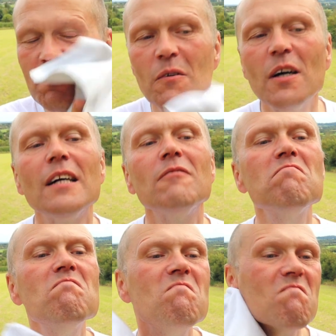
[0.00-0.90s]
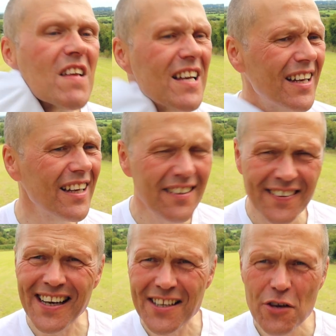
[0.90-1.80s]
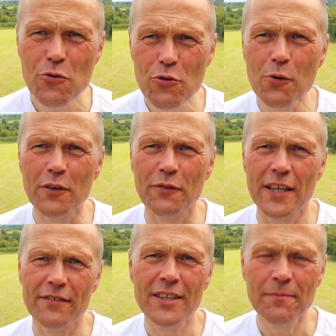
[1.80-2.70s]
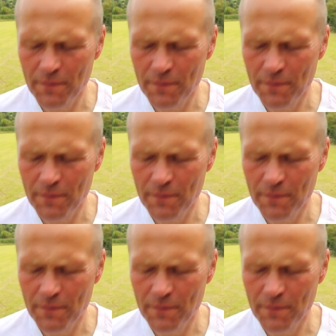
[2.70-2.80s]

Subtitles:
Well, it's an unusual flavour.